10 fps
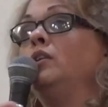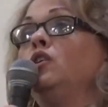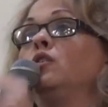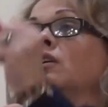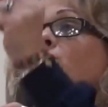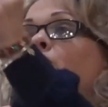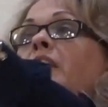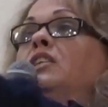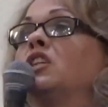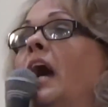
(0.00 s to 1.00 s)
You can
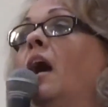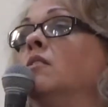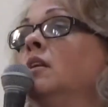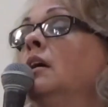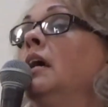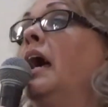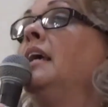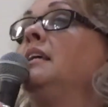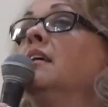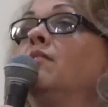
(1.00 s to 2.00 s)
reach out
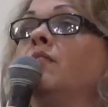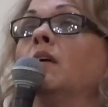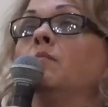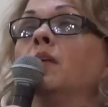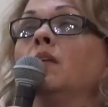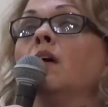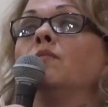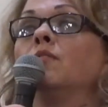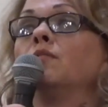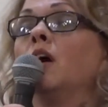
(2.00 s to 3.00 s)
and give them the
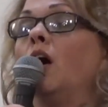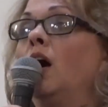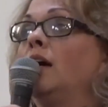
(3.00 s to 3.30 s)
love of God